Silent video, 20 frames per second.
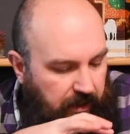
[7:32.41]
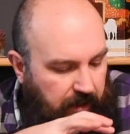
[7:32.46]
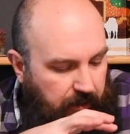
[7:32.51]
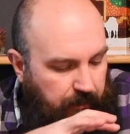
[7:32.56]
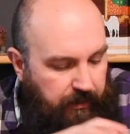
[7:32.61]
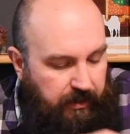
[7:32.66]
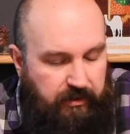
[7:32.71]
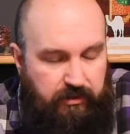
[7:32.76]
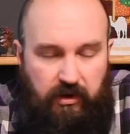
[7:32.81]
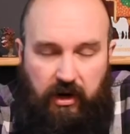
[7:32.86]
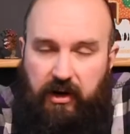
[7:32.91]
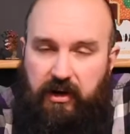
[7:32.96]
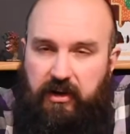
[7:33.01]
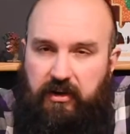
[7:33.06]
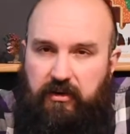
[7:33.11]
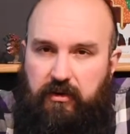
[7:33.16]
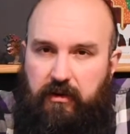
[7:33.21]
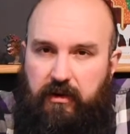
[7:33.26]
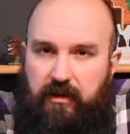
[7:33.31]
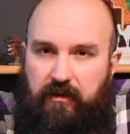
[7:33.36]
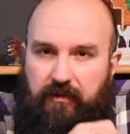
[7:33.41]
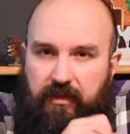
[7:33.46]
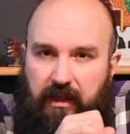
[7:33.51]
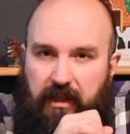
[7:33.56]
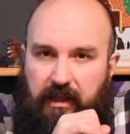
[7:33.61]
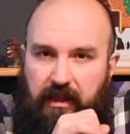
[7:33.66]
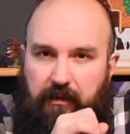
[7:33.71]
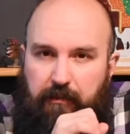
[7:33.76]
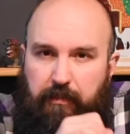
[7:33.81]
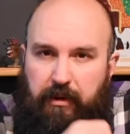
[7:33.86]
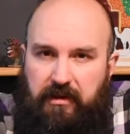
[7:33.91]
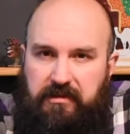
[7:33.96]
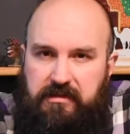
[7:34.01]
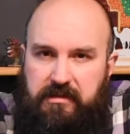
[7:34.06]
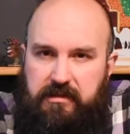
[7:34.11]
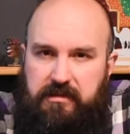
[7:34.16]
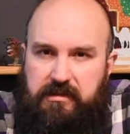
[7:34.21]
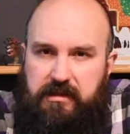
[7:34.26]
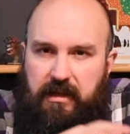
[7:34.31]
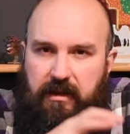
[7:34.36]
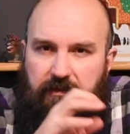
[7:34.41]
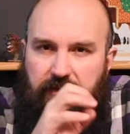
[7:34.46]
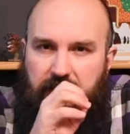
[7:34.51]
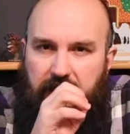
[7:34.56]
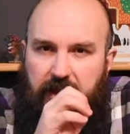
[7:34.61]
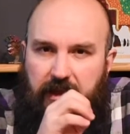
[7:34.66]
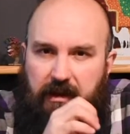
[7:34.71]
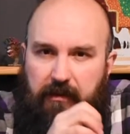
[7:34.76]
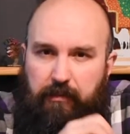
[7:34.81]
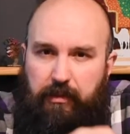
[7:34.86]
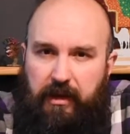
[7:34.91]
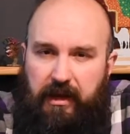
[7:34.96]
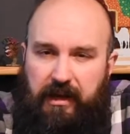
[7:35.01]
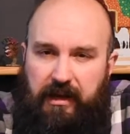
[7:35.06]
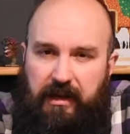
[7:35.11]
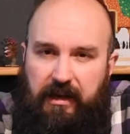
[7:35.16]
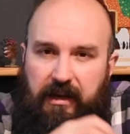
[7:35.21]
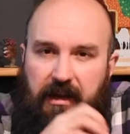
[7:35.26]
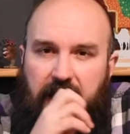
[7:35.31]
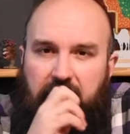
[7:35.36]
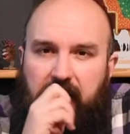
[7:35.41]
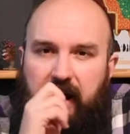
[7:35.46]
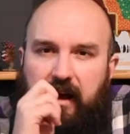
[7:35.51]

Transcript: be drawn into it if they like puzzles, if they like planning,